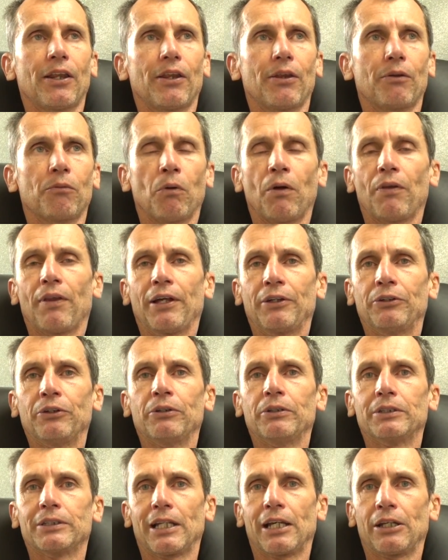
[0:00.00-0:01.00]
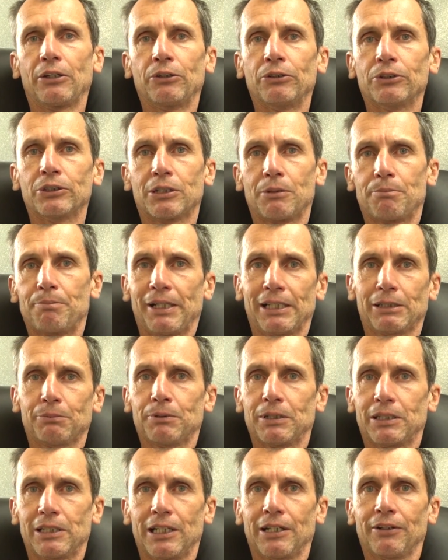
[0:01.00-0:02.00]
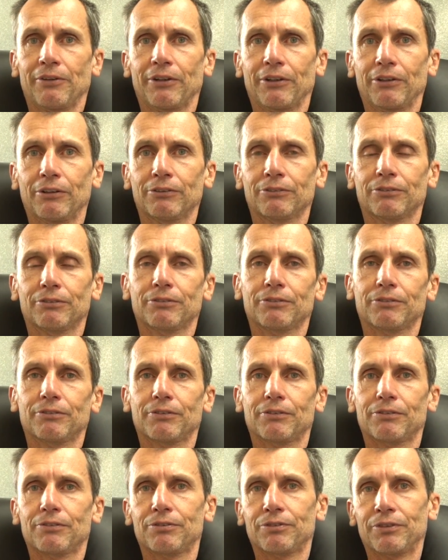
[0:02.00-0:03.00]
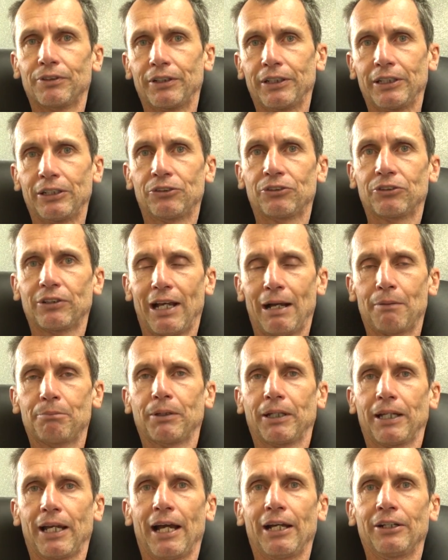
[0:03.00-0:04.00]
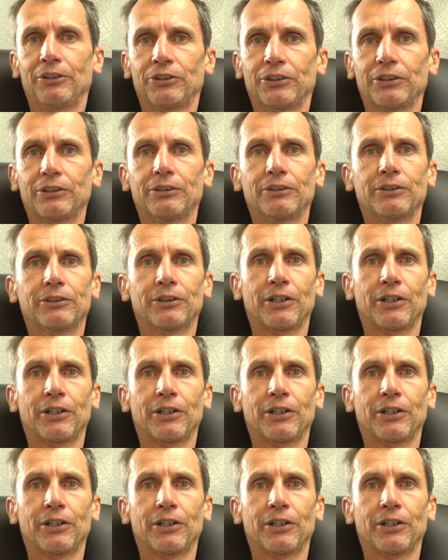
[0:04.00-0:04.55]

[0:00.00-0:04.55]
What they do is they use the best material for each application.